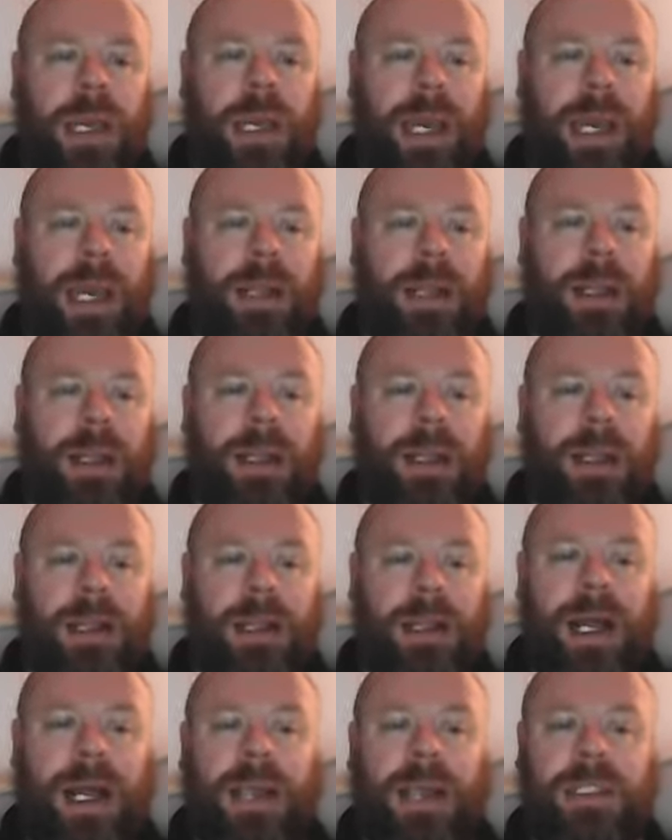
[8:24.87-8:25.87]
in the
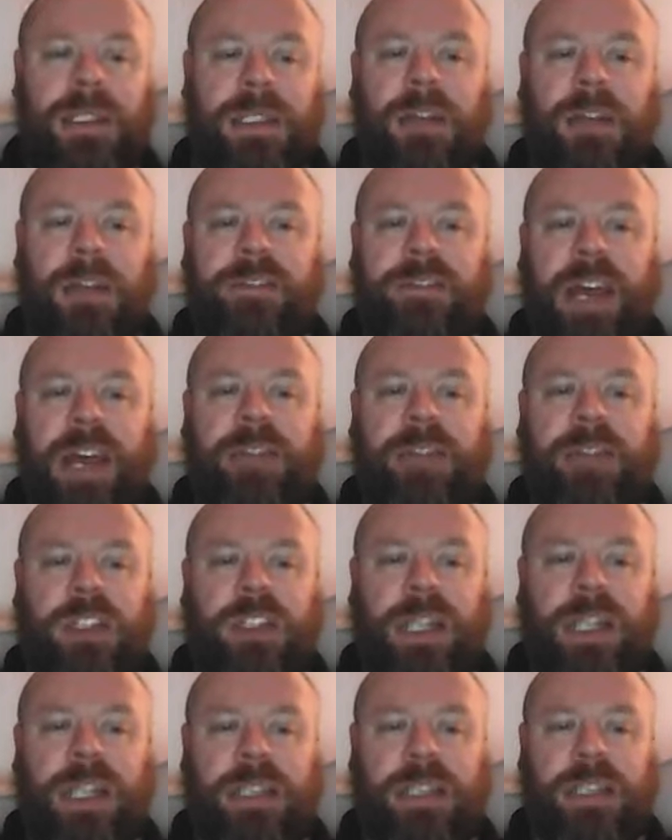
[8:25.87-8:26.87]
last 5 or
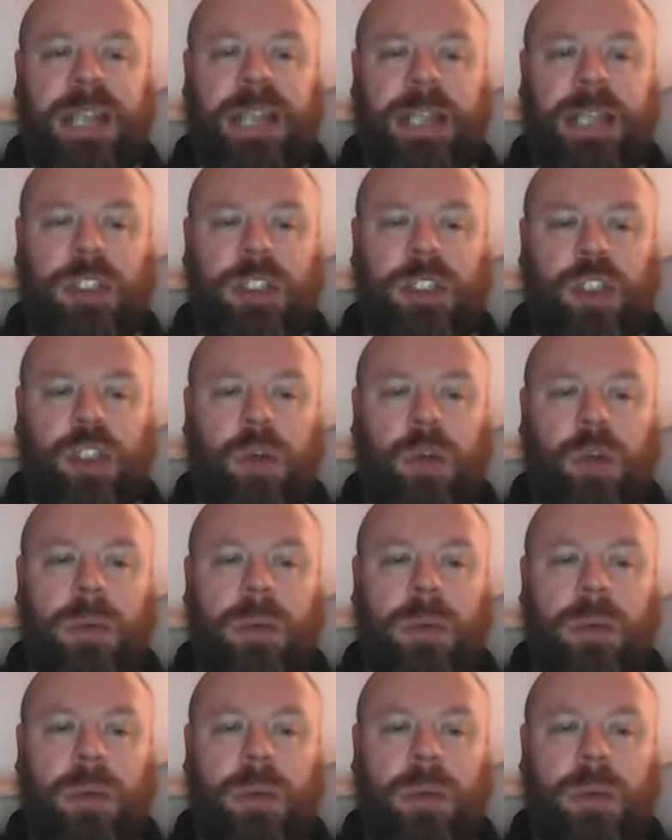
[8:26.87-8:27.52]
6 days or so.